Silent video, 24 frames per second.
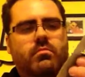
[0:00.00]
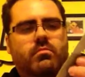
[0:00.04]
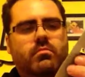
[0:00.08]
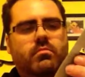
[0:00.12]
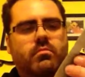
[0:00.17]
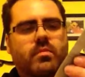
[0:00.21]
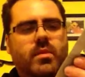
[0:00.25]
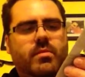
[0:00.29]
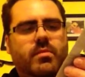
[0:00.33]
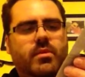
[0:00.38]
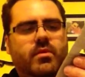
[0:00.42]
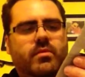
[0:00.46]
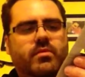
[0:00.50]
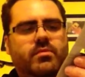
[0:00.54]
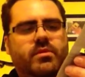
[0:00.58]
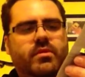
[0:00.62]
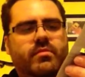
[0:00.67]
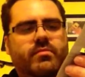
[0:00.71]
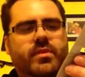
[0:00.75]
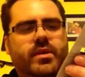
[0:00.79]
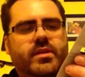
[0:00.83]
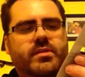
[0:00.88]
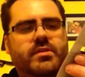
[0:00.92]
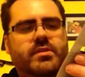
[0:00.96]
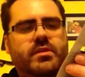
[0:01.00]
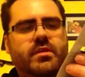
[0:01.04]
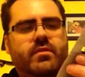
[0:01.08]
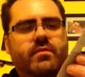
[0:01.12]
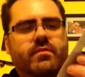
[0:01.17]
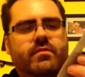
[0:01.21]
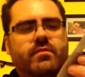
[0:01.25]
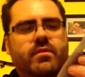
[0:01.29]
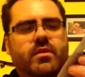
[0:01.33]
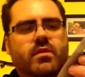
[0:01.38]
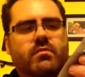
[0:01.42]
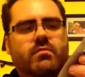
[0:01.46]
Maybe it goes off by itself.
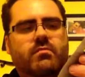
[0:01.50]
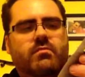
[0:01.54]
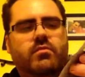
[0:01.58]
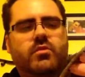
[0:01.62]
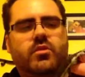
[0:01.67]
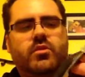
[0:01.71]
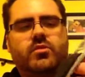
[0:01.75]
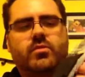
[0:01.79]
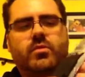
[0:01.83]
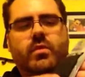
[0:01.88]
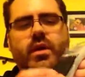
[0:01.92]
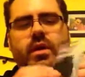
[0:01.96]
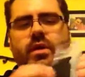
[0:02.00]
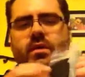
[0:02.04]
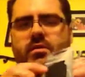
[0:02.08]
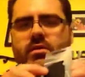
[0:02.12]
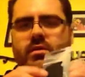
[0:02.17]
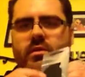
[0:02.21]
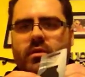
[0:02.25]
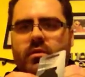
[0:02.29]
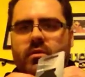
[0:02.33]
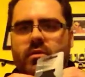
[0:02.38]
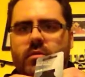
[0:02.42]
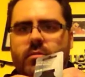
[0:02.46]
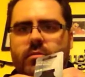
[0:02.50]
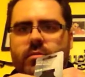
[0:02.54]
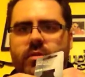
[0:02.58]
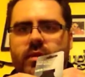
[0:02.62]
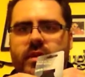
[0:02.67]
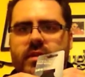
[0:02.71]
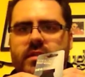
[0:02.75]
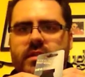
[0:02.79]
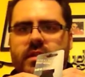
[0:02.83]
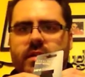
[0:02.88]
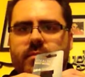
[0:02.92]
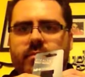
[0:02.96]
No, it goes away. So you
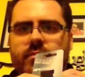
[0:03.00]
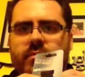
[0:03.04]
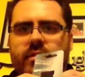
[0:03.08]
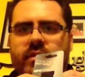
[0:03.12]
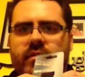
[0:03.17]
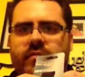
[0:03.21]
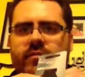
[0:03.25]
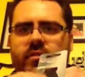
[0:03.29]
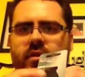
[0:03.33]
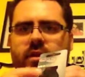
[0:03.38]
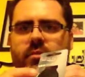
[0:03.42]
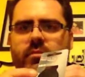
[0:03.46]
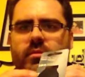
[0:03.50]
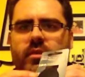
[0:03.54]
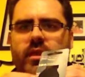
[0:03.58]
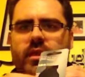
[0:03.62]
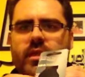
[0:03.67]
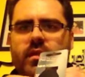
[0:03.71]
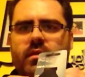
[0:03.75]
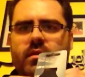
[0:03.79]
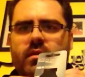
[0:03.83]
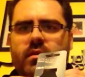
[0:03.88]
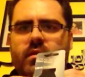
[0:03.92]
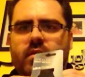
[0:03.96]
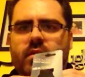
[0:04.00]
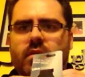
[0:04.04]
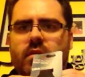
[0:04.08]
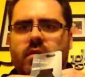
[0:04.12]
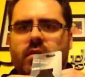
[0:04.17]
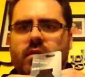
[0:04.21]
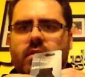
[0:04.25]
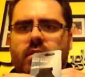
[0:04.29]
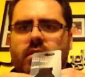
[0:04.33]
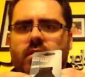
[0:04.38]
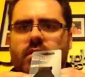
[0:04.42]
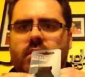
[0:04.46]
press it pretty firmly.
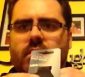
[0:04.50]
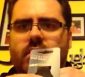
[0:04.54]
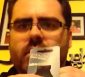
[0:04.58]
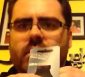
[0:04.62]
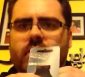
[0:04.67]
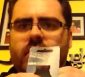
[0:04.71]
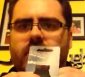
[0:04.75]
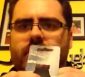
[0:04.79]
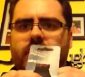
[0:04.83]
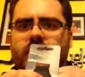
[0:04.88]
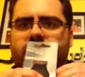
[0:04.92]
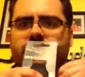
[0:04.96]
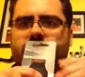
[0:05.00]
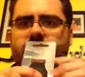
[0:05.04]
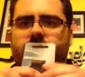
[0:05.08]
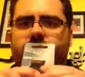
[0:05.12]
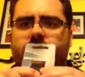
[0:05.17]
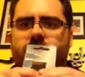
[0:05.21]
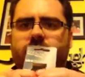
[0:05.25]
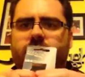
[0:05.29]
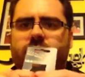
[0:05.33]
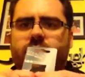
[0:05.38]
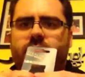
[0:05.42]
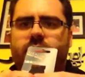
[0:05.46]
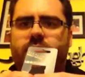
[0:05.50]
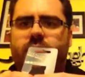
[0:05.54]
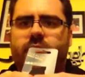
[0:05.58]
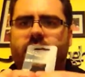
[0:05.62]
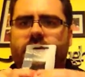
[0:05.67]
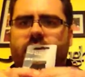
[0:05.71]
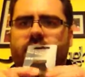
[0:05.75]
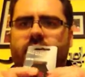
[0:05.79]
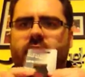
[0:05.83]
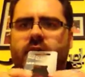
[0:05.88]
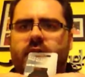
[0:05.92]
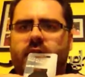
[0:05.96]
You have to press it
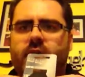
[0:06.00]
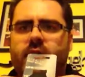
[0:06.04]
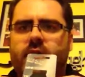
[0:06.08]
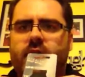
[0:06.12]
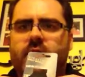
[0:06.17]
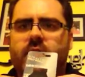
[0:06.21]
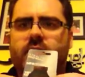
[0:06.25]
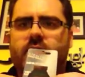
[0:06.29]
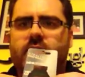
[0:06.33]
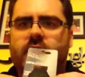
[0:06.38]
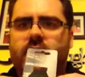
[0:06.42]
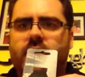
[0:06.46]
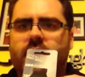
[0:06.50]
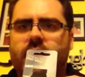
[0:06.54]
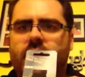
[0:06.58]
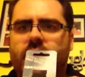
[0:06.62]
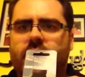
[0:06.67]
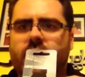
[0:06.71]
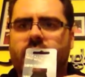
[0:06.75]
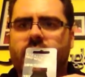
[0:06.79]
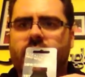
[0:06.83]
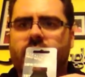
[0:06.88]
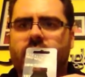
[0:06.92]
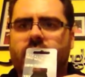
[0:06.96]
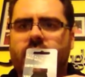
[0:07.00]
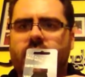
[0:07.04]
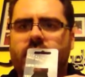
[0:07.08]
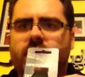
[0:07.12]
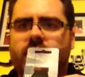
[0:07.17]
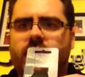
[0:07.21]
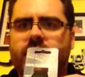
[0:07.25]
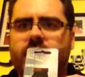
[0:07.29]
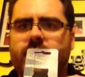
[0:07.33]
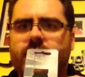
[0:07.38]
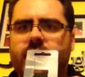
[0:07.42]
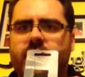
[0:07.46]
pretty hard, and then the
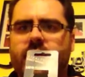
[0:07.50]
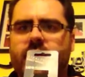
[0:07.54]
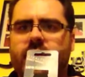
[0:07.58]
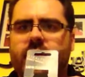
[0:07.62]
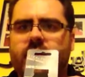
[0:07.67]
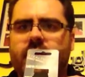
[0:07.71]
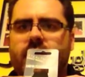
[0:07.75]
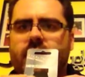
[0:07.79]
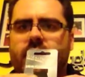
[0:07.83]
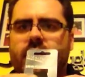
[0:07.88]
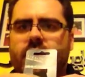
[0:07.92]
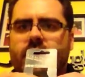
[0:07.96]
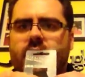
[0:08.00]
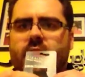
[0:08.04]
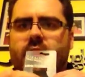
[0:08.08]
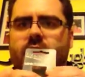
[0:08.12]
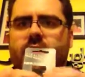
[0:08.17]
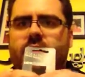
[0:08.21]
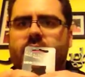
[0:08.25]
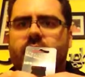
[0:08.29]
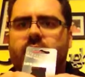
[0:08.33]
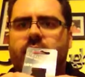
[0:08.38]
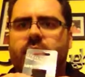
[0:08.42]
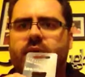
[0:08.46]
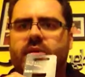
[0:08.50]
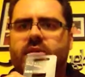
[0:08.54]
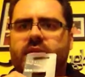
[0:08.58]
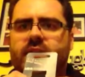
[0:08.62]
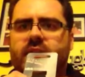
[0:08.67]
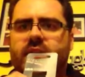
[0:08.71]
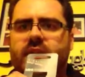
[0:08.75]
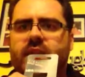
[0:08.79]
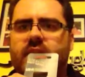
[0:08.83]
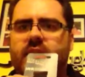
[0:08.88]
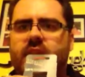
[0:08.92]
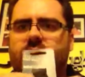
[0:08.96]
numbers appear. If you press it
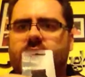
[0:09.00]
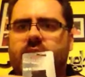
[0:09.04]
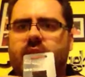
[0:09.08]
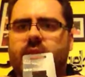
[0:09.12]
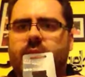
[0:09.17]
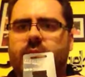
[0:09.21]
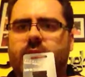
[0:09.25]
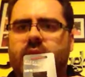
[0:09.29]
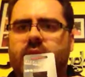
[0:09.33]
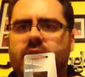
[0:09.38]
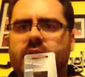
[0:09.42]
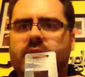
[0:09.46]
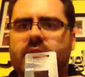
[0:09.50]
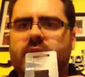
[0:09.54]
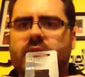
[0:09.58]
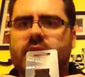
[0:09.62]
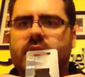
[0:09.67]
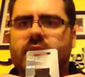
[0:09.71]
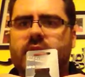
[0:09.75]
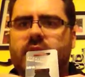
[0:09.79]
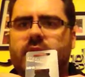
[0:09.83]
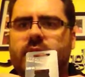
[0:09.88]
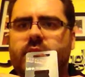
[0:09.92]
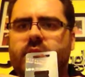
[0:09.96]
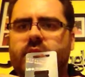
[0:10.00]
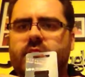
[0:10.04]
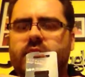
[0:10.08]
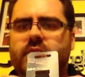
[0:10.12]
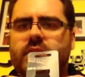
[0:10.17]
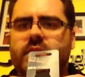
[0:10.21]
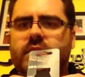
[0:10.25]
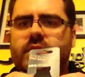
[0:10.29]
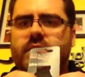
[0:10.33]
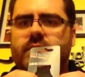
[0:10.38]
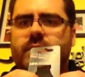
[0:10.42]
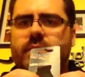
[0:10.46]
again, I'm guessing the numbers will
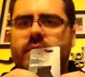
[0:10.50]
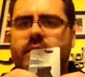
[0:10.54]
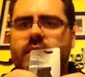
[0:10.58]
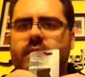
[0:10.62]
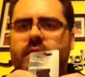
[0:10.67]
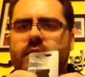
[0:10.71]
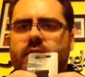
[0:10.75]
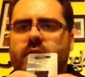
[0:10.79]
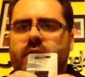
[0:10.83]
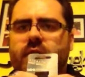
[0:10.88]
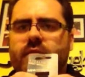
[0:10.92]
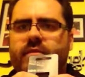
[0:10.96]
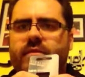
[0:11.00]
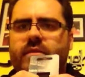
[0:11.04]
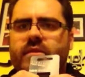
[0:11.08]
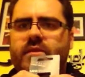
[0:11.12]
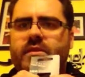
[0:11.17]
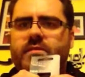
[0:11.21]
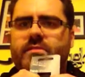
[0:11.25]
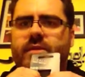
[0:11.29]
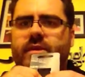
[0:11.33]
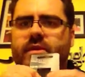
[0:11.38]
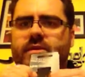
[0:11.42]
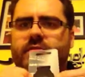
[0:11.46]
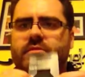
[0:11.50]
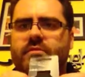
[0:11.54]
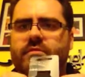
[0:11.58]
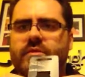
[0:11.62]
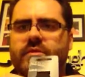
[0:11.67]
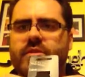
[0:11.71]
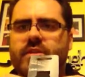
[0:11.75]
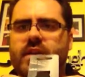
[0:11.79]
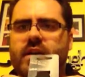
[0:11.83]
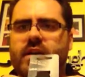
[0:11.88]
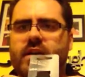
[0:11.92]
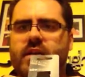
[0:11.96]
disappear, or if it disappears over
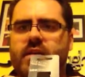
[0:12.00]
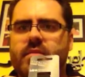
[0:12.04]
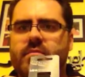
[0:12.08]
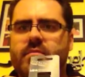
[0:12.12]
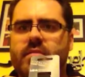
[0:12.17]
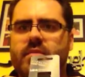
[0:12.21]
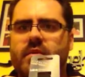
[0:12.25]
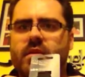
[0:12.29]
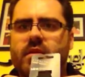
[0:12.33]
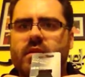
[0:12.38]
time.